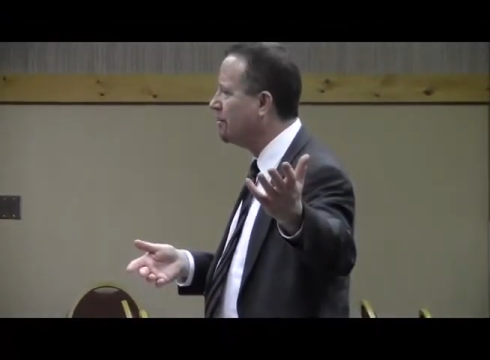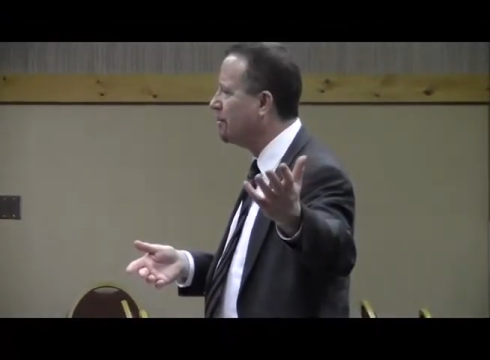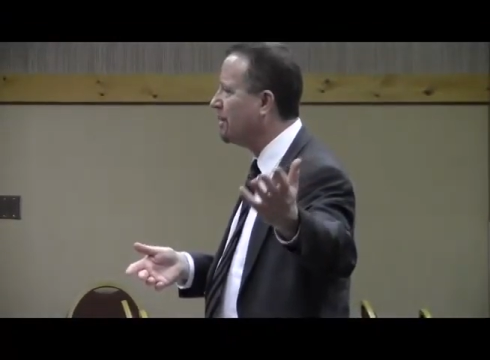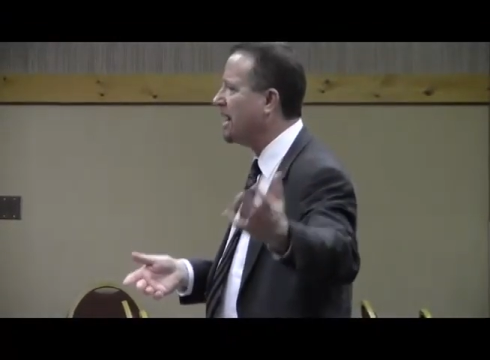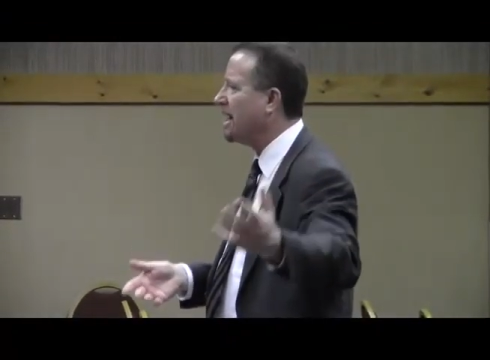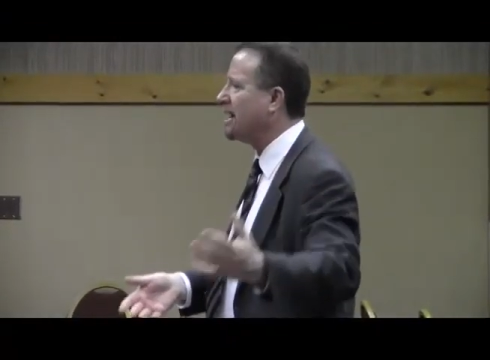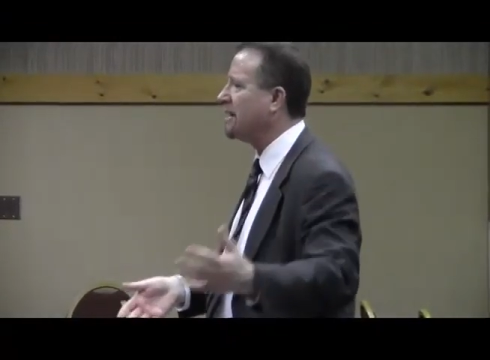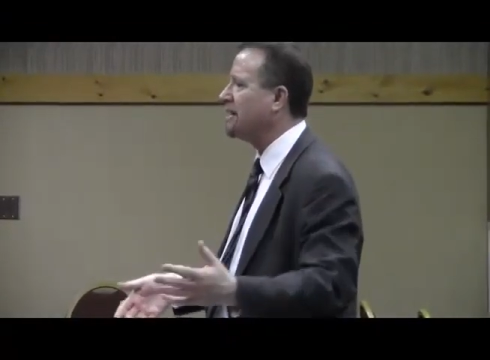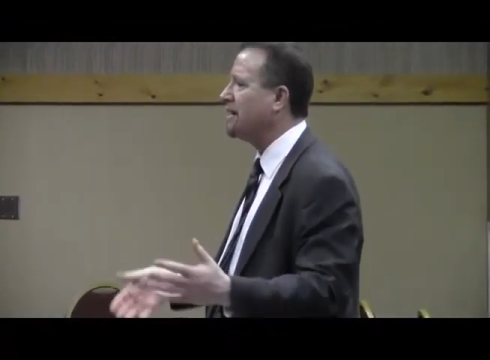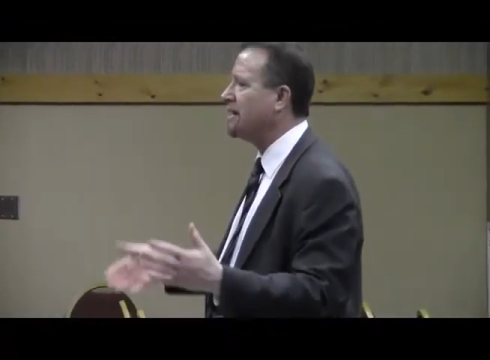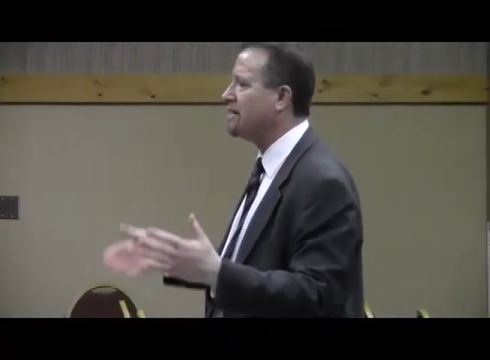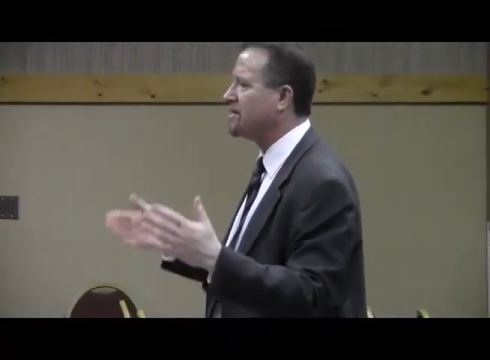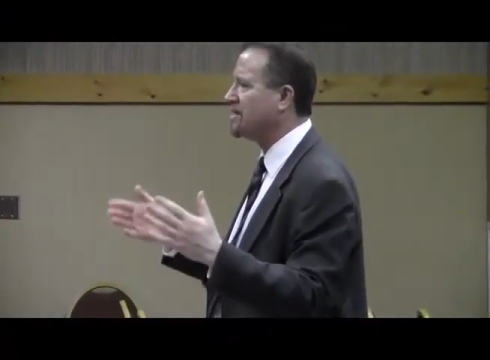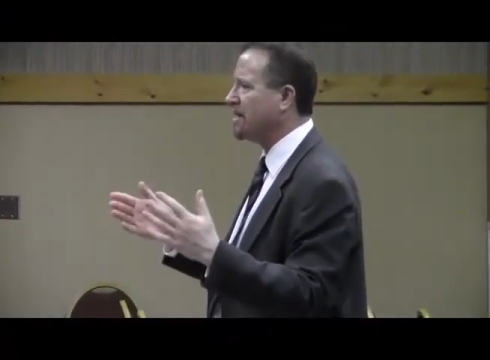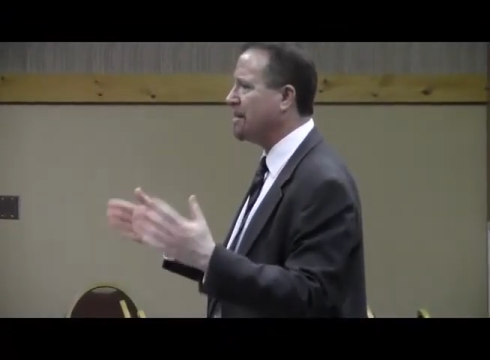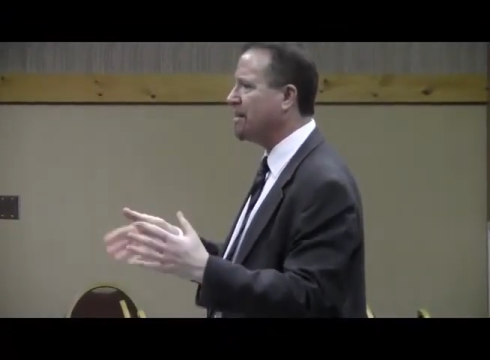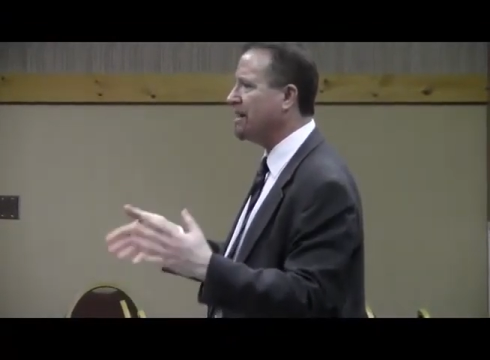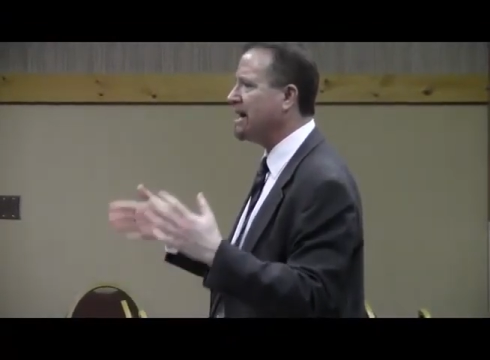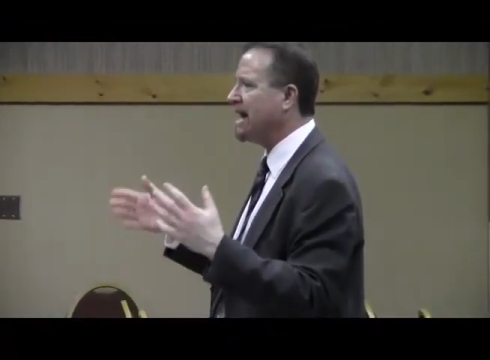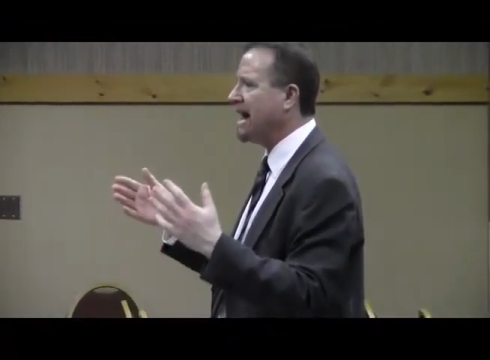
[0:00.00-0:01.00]
but
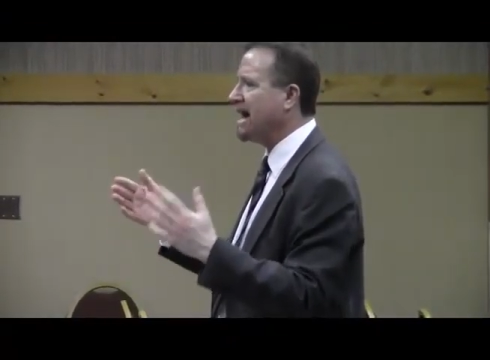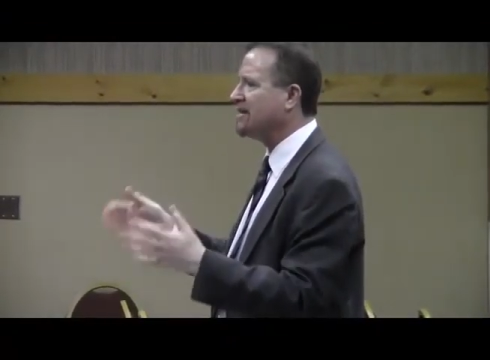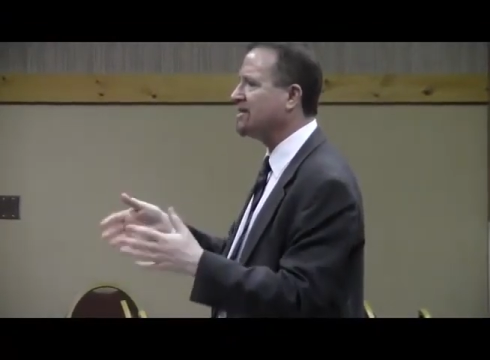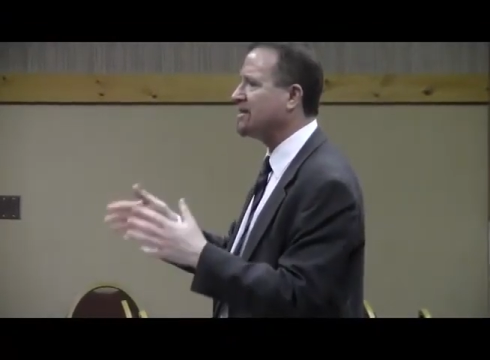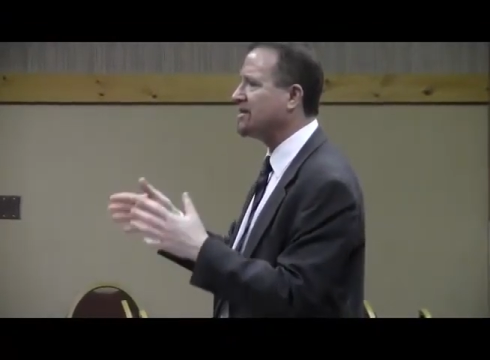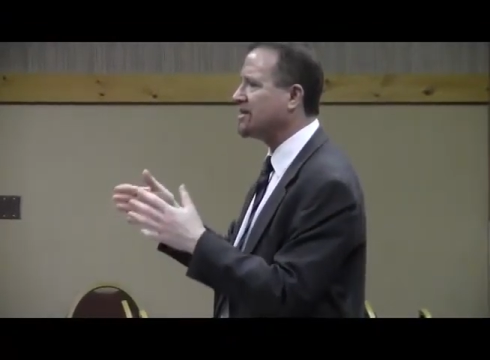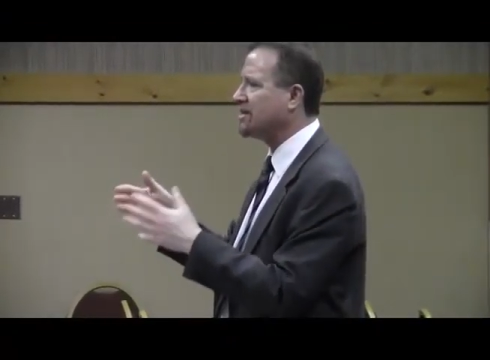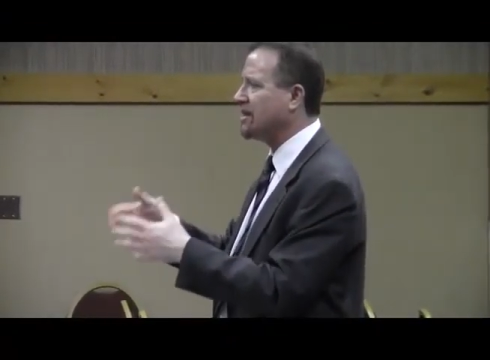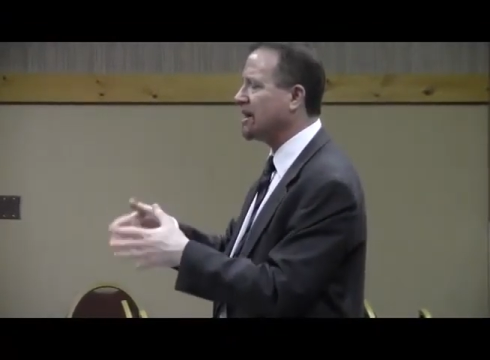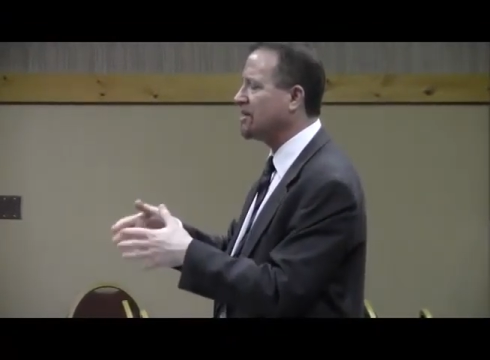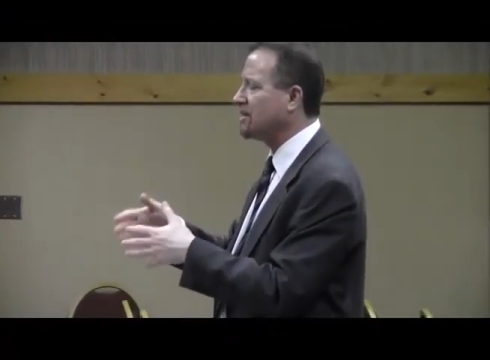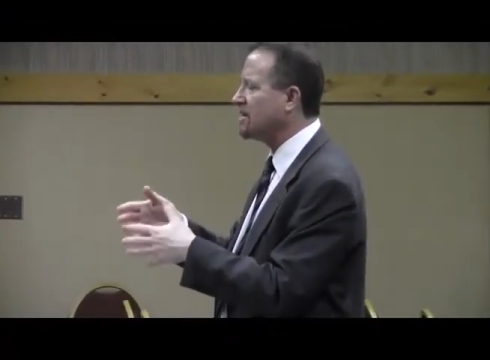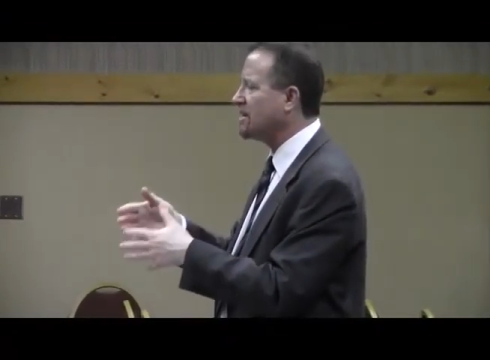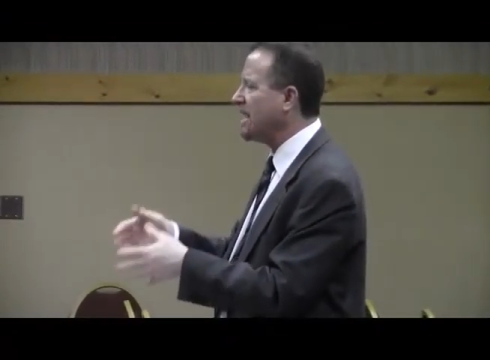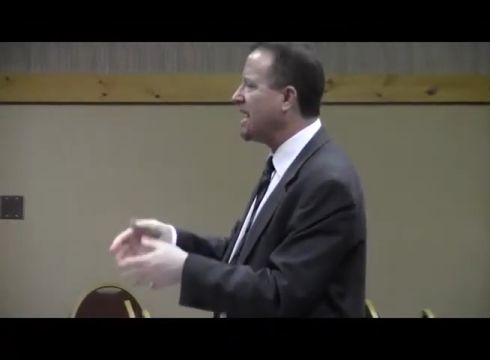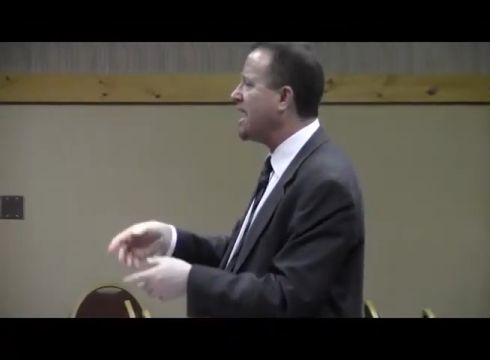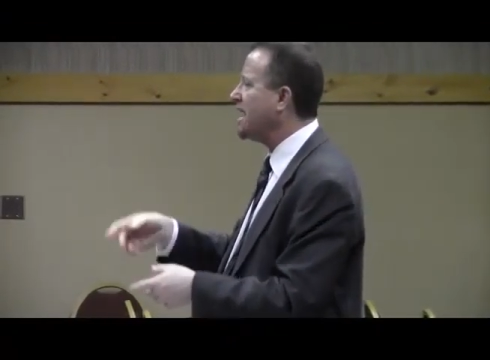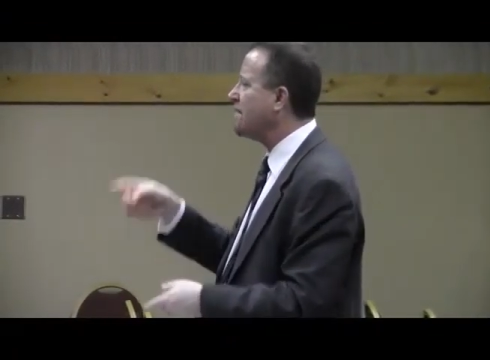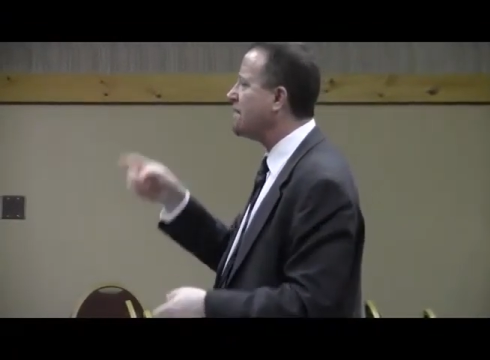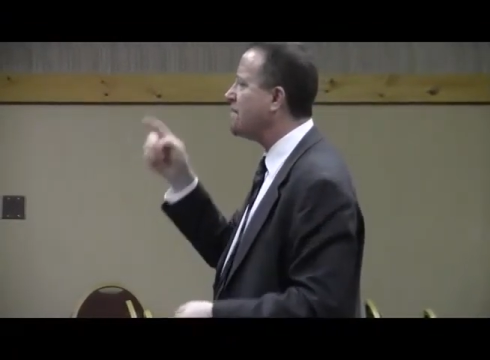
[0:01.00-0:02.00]
somebody has to start
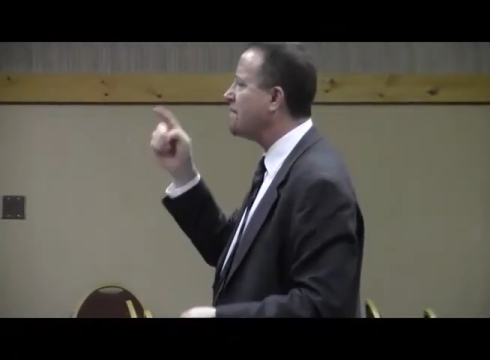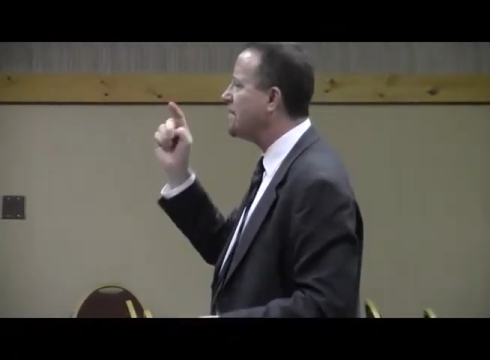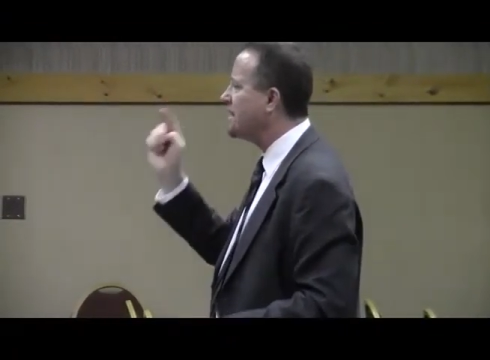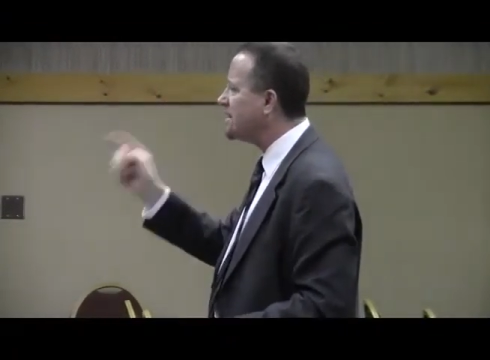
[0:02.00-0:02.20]
saying,